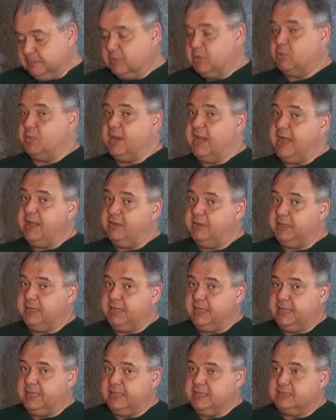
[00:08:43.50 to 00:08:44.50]
the
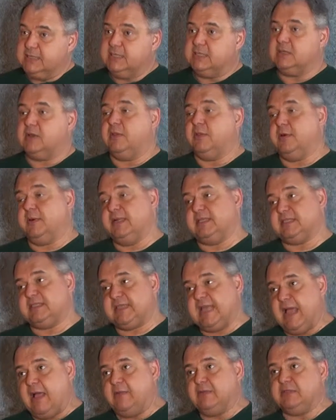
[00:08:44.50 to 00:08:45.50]
reality is although it
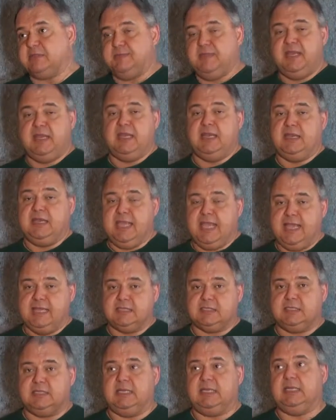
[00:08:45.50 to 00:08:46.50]
sounds mean and
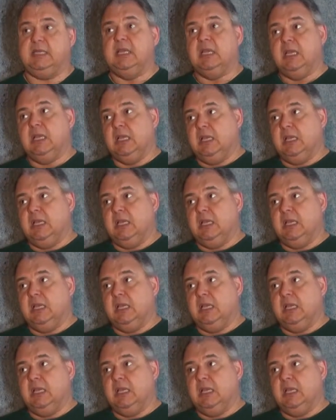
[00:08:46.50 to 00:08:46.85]
nasty,